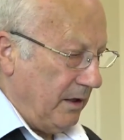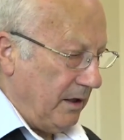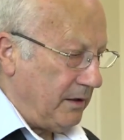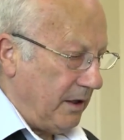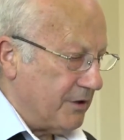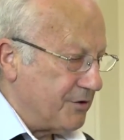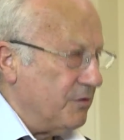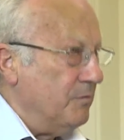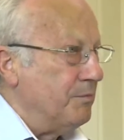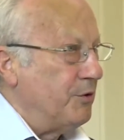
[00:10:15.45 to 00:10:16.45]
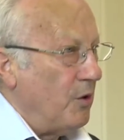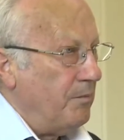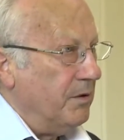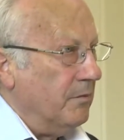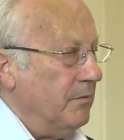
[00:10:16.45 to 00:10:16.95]
a classroom
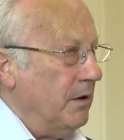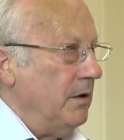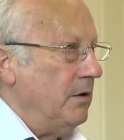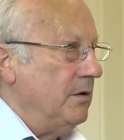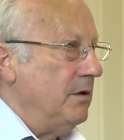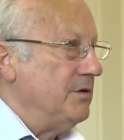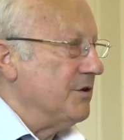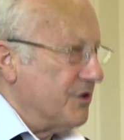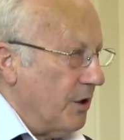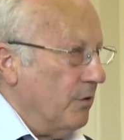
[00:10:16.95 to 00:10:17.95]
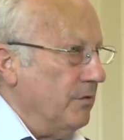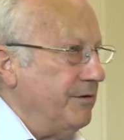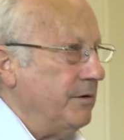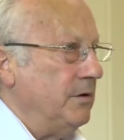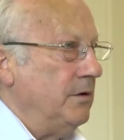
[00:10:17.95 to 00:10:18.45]
problem to
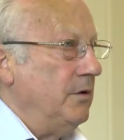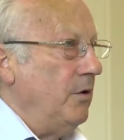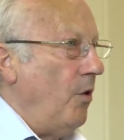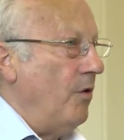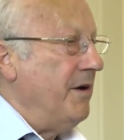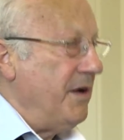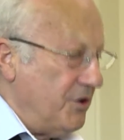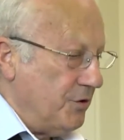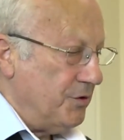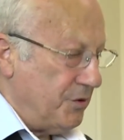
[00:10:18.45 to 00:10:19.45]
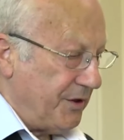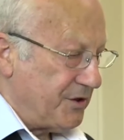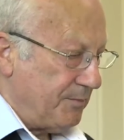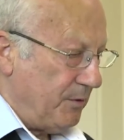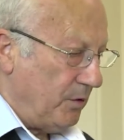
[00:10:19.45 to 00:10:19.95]
solve or an issue to
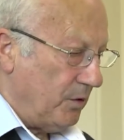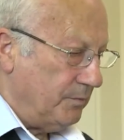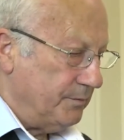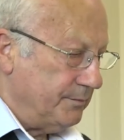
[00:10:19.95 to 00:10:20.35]
explore.